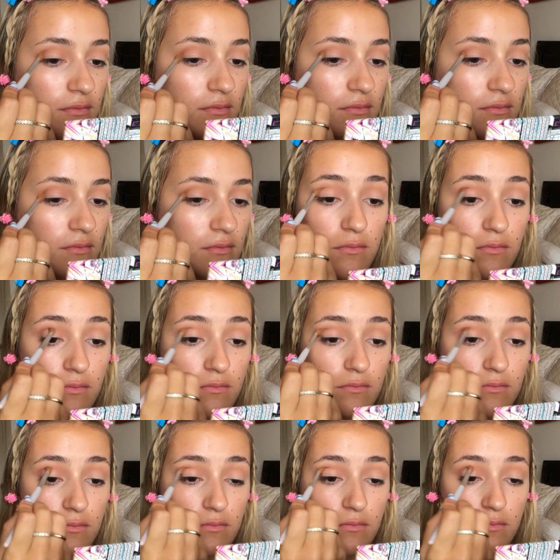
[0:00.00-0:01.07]
in the crease
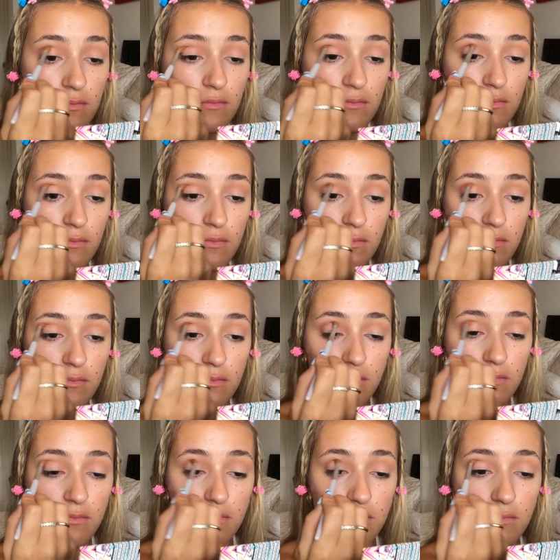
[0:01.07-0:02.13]
but lower
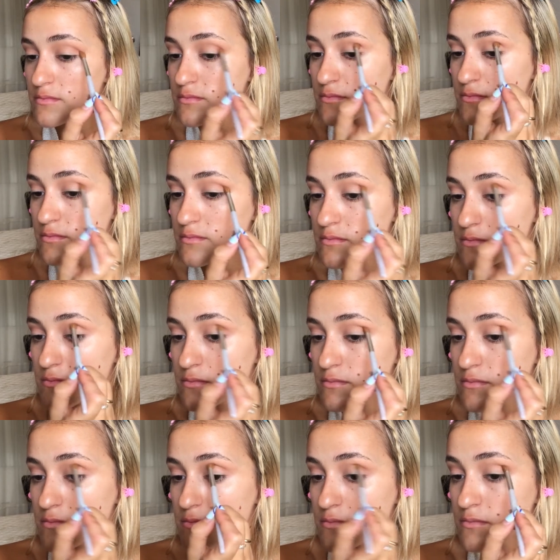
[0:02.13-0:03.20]
than the previous ones.
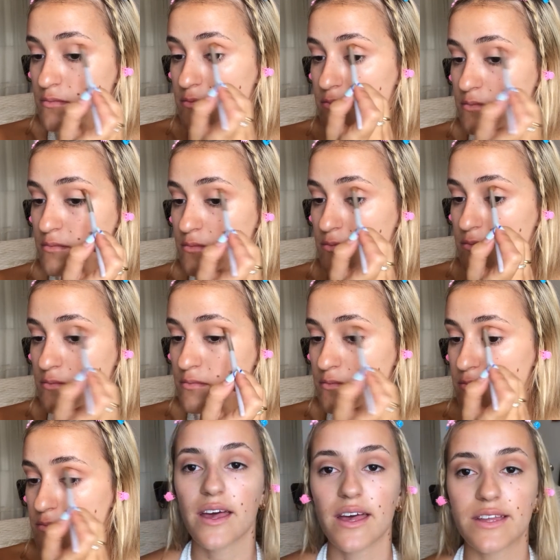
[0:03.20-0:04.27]

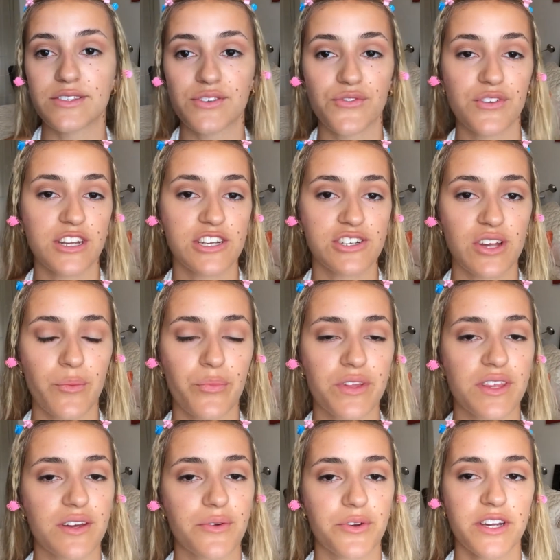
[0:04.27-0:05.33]
And to finish up with
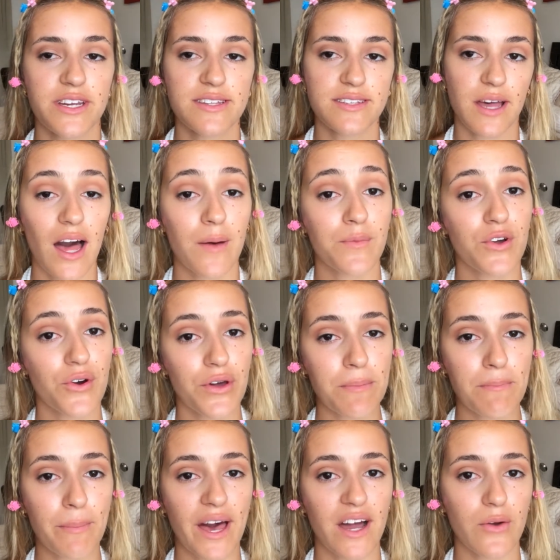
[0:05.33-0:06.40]
the crease, I'm
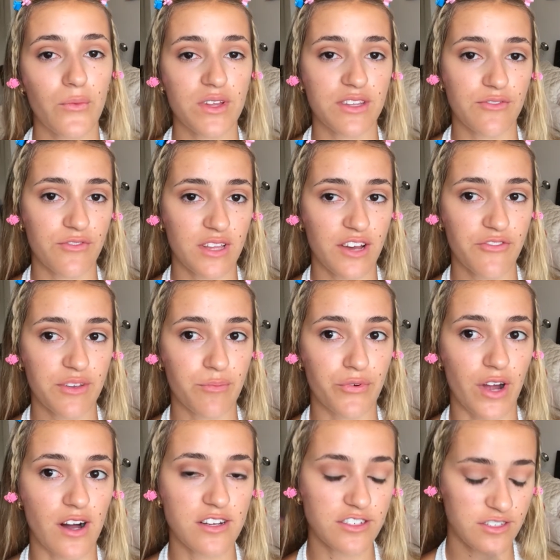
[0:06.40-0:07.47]
going back with the fluffy
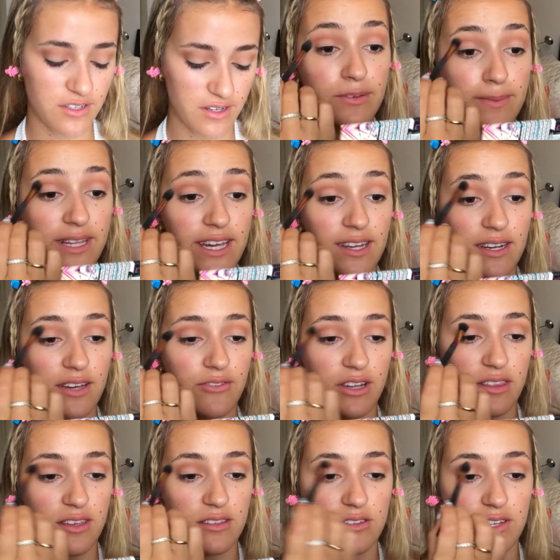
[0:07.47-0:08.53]
brush to blend
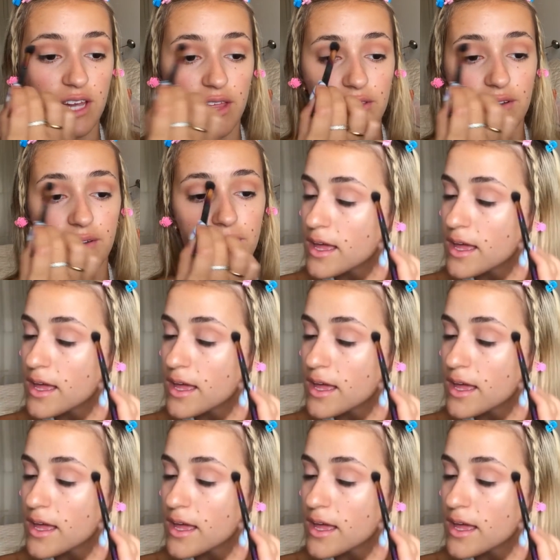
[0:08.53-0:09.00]
everything together.